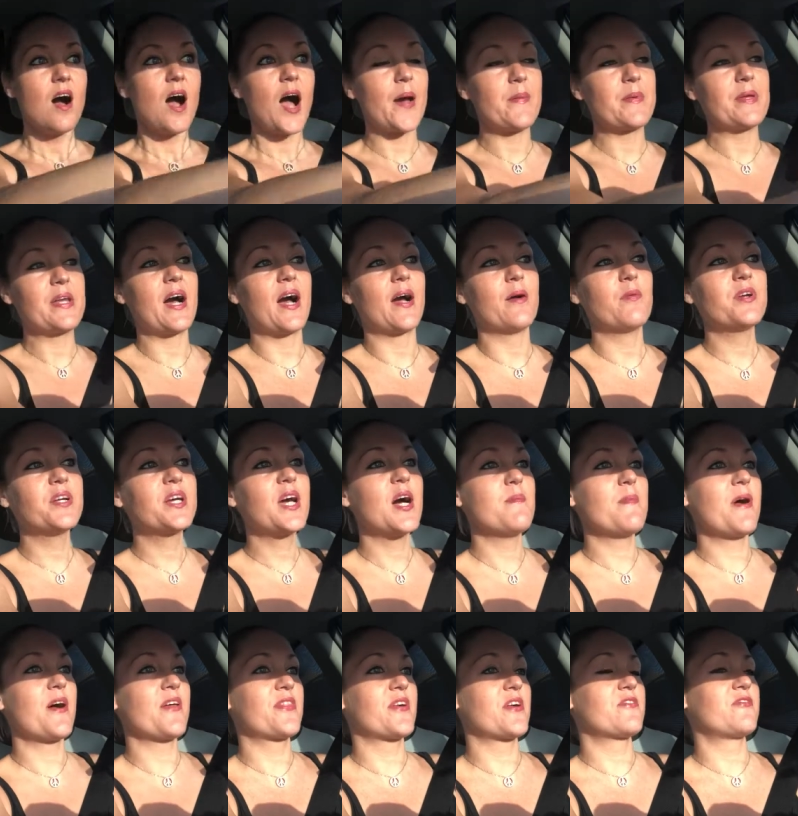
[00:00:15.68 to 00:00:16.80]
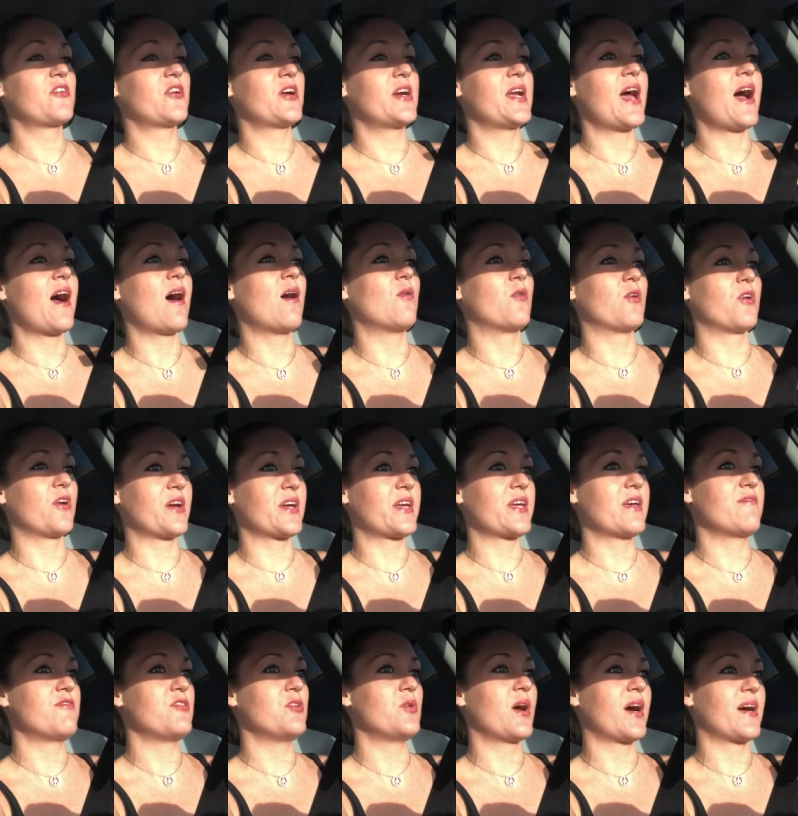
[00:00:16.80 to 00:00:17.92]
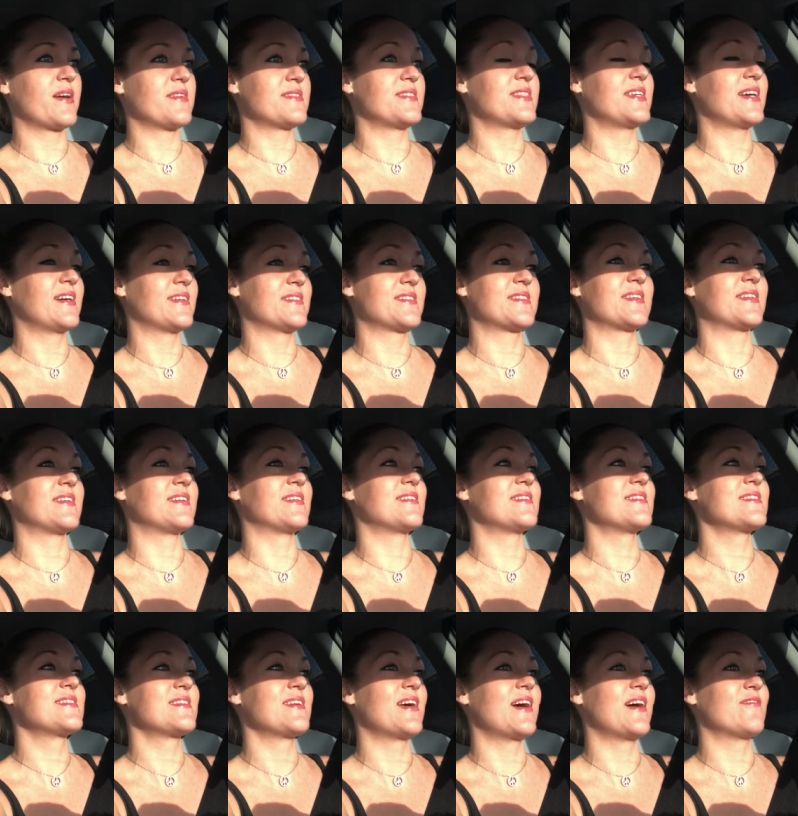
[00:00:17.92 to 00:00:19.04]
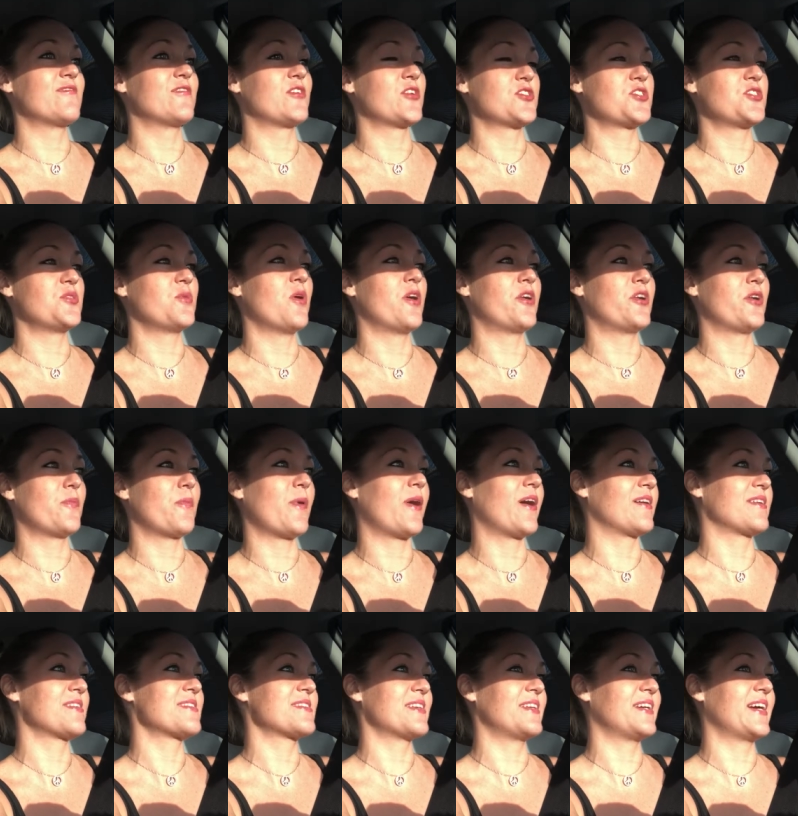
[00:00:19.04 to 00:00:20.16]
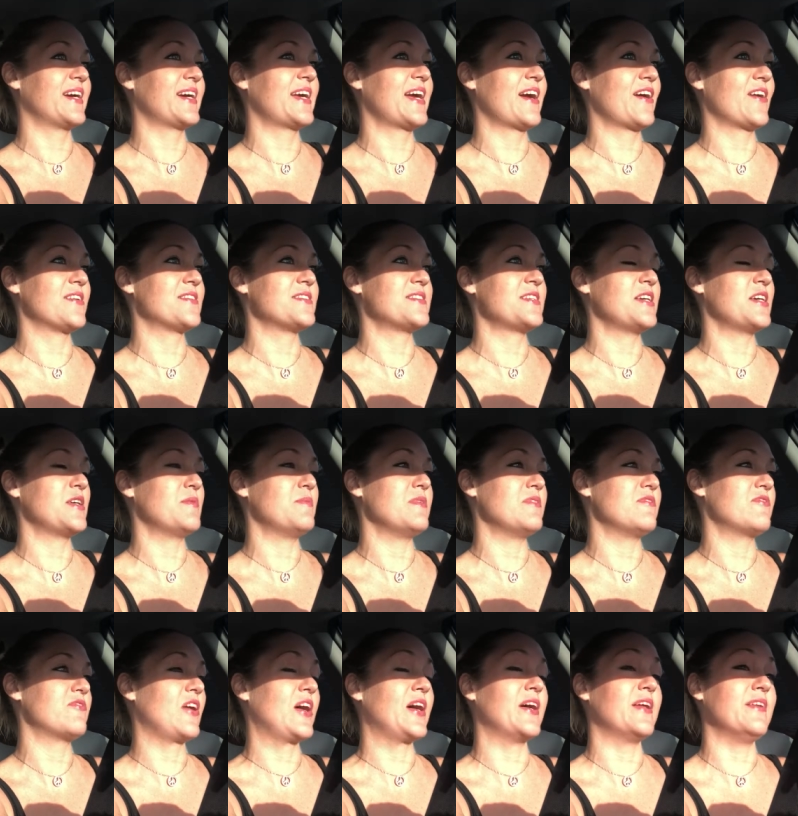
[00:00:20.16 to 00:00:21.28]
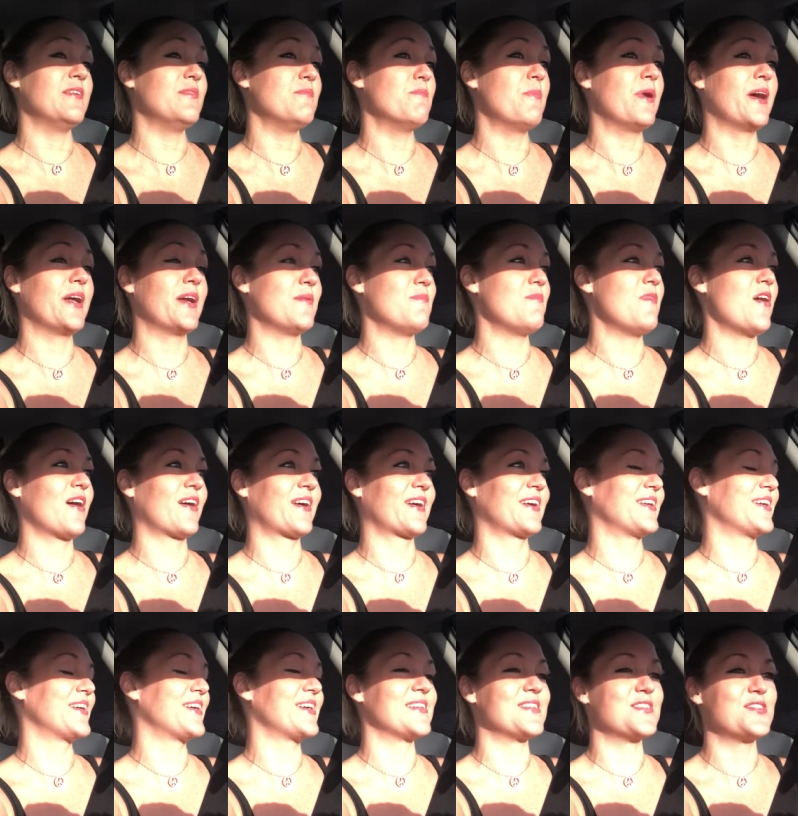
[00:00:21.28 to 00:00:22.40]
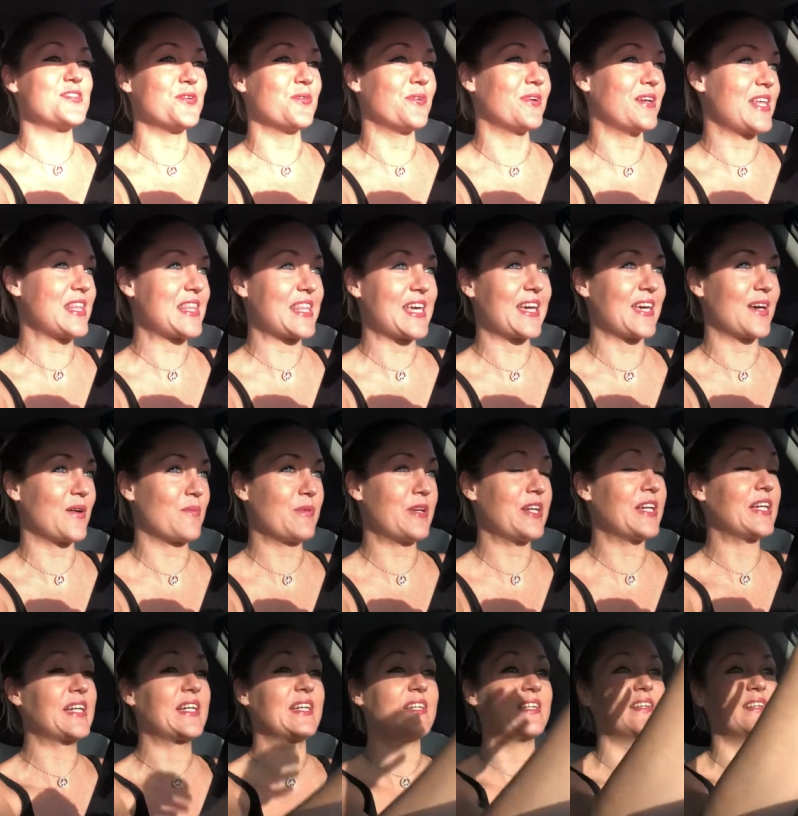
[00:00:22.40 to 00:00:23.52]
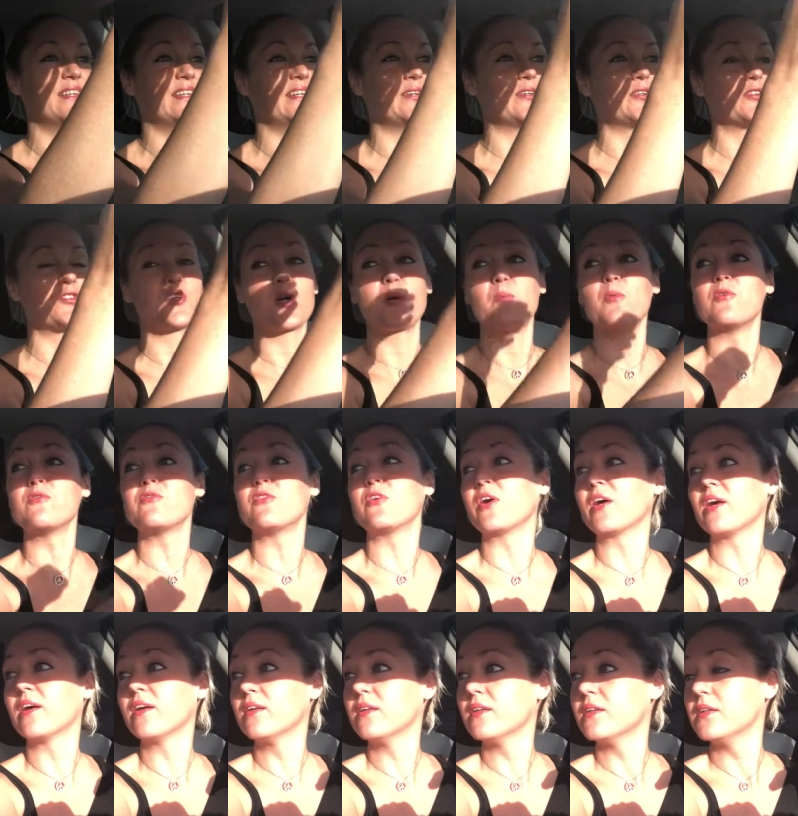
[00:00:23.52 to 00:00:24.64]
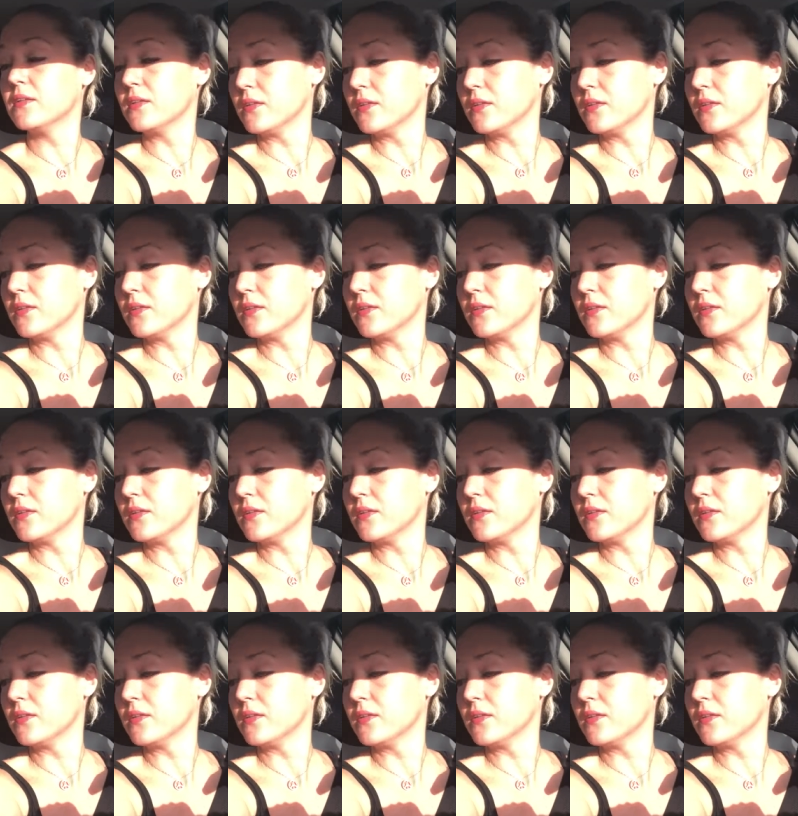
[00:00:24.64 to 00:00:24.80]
I mean, I would come out there for an hour and give you guys dances for 200 bucks and I guarantee it'd be fun, but I'm not gonna do anything I'm gonna get in legal trouble for.